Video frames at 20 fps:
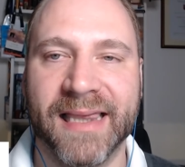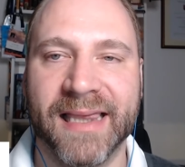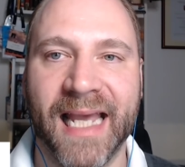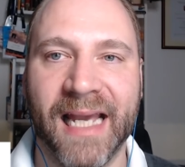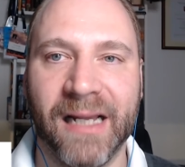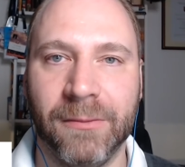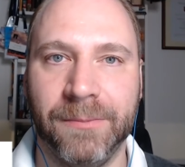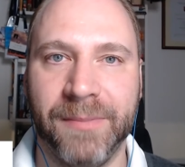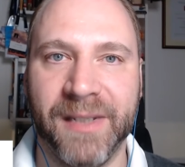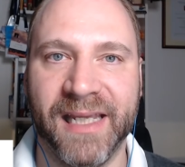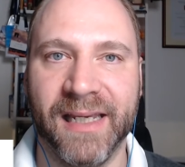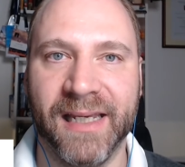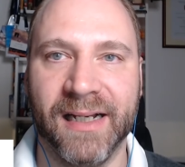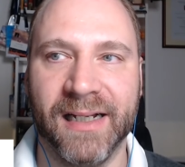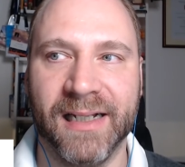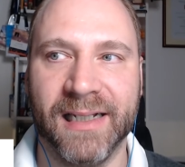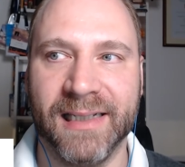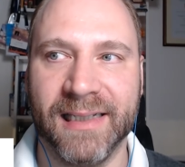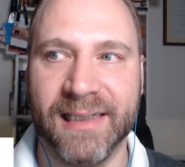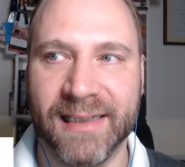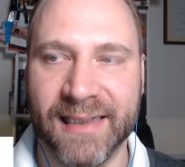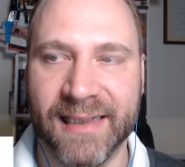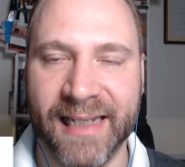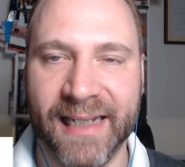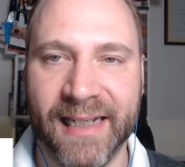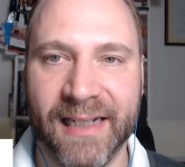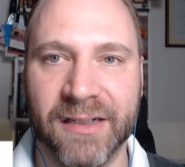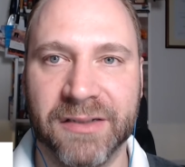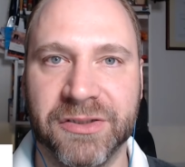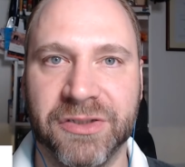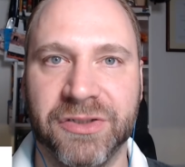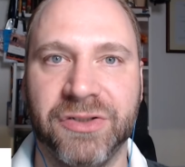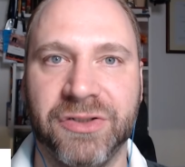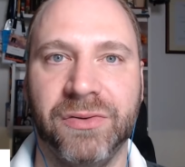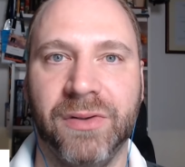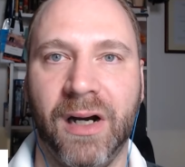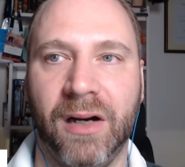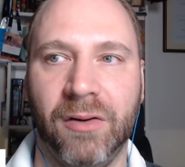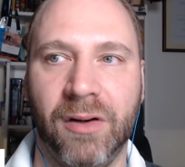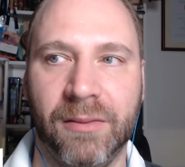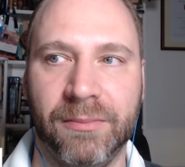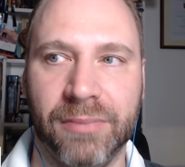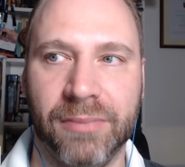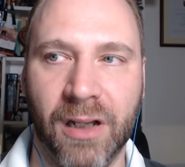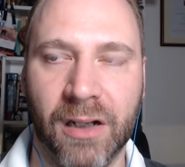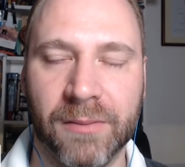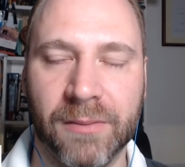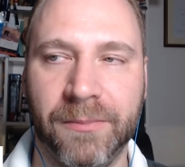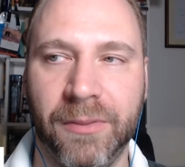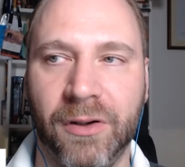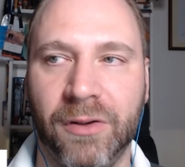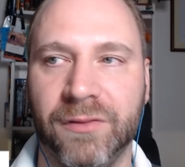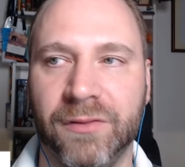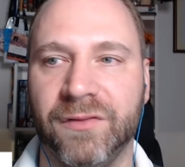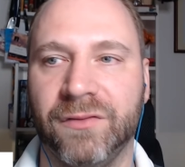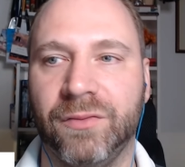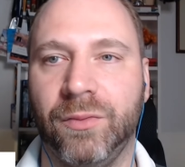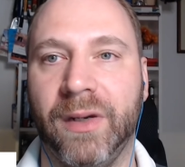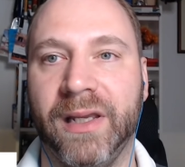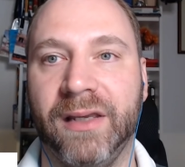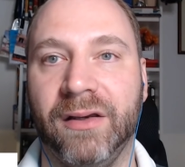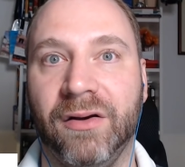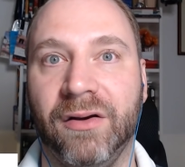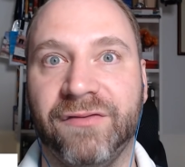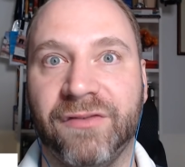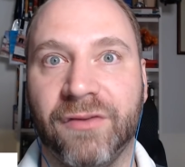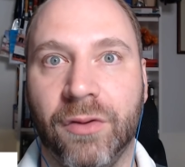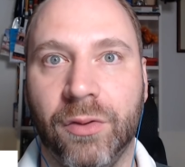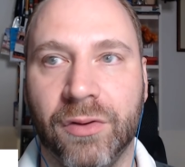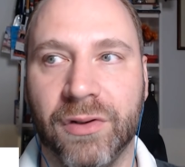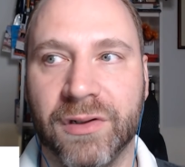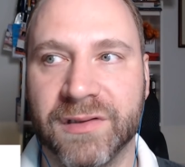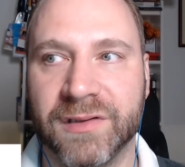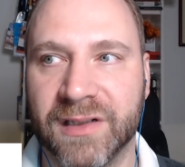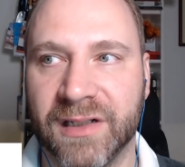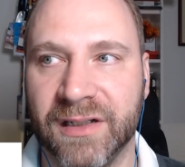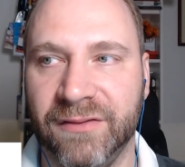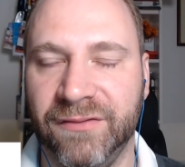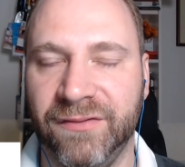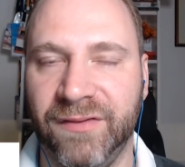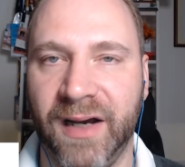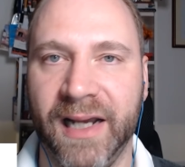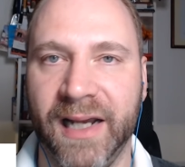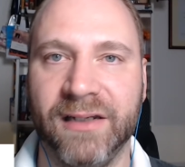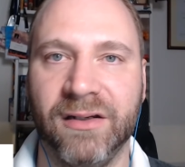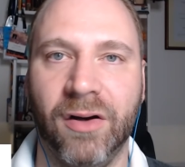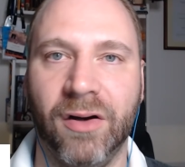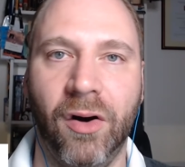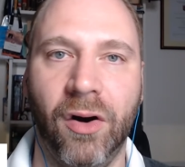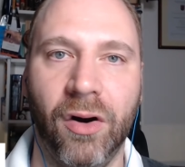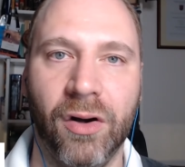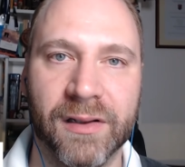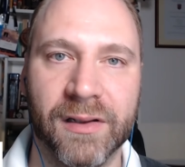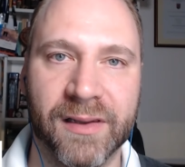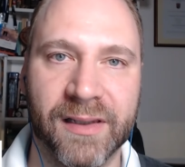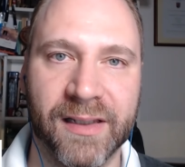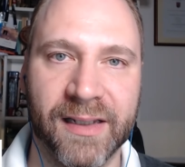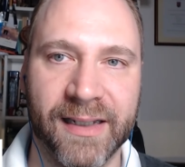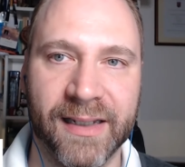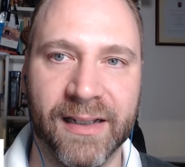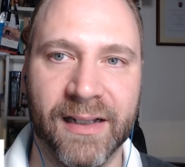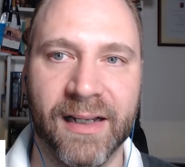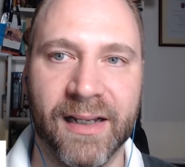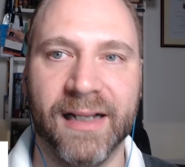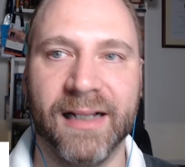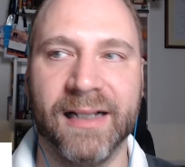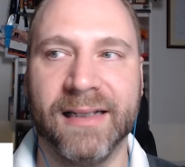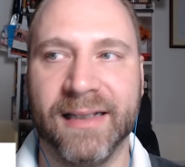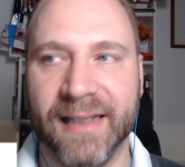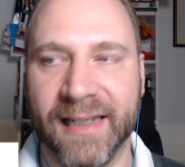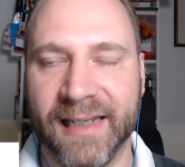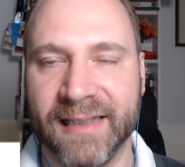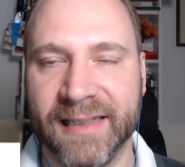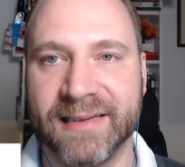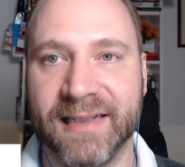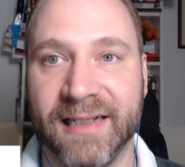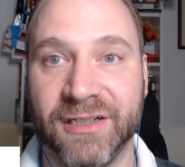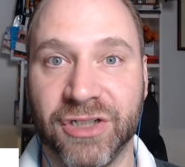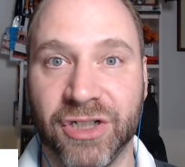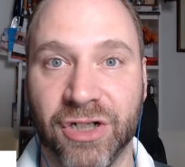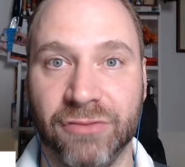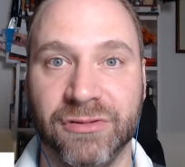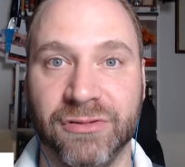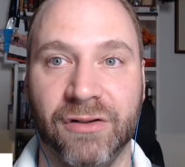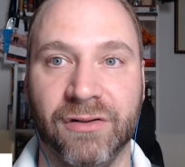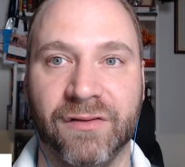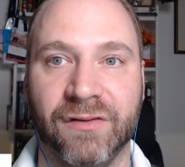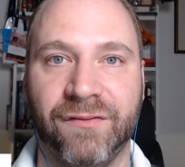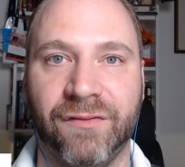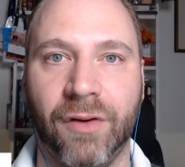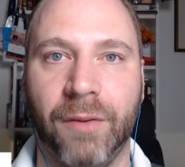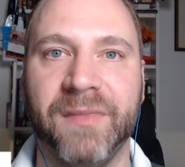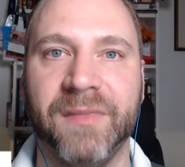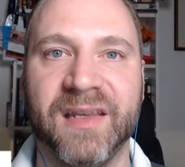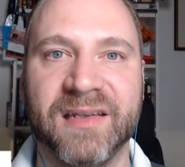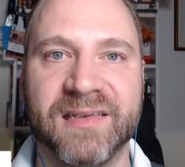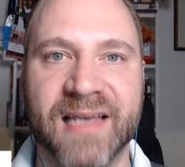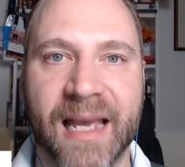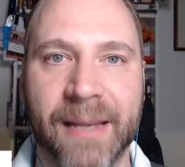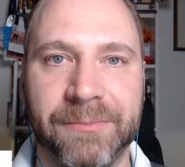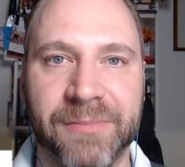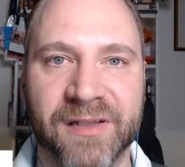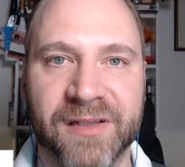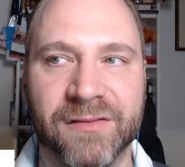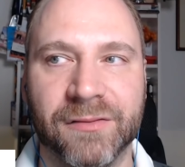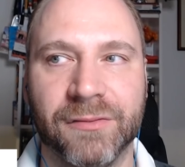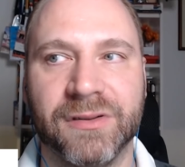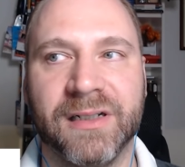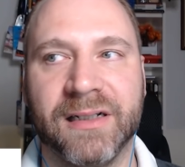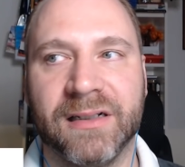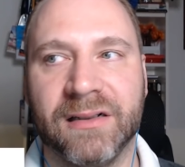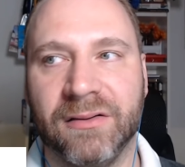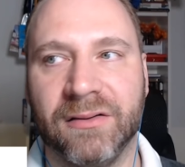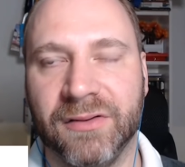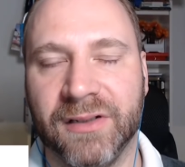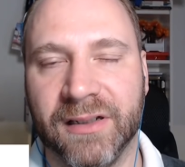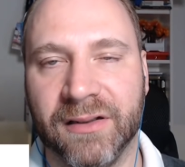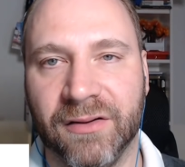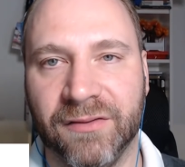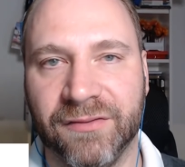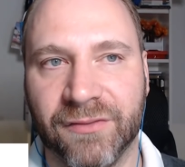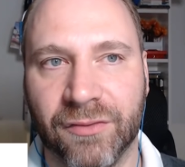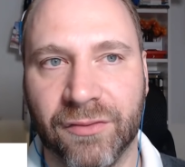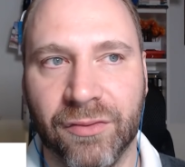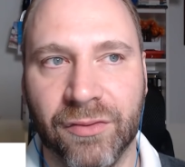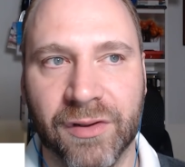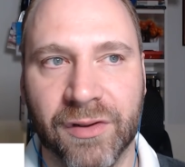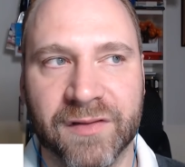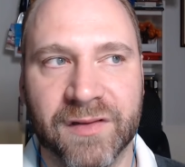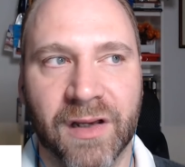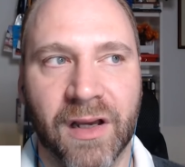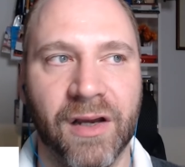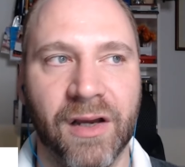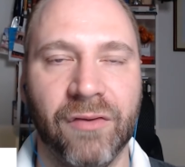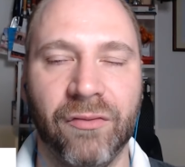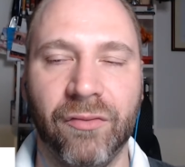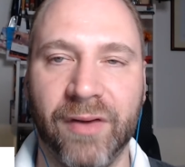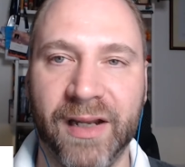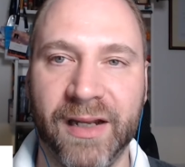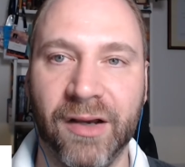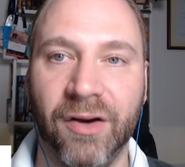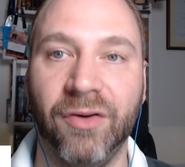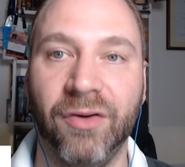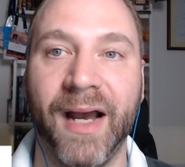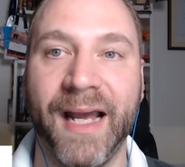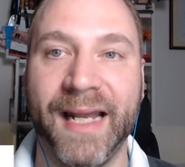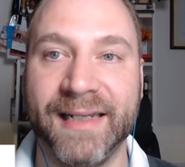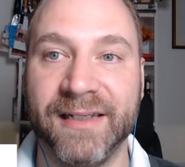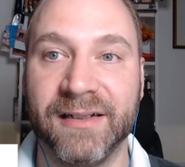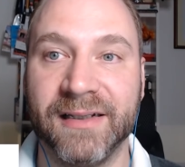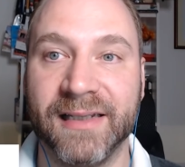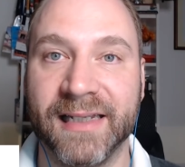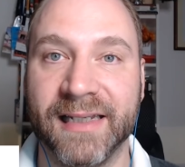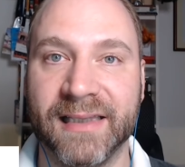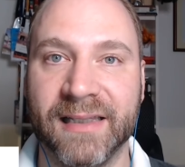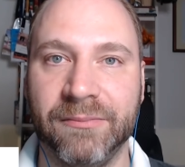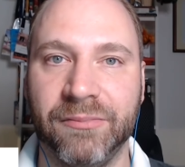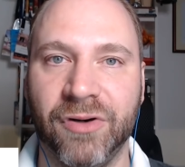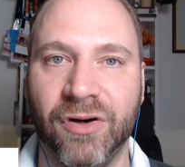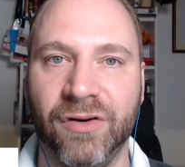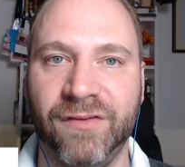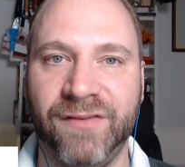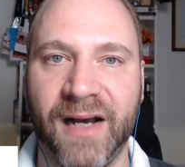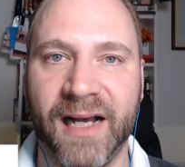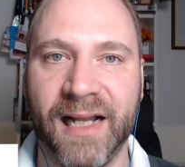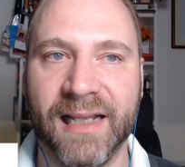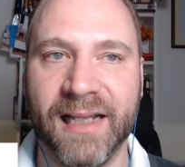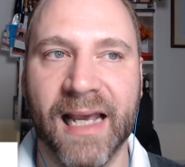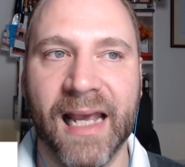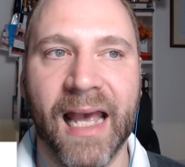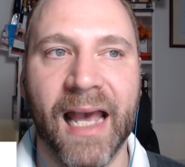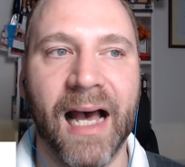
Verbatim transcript: There'll be a link to our blog post where you, of course, can find all the links and show notes from this episode, including, of course, Read-O and your LinkedIn profile.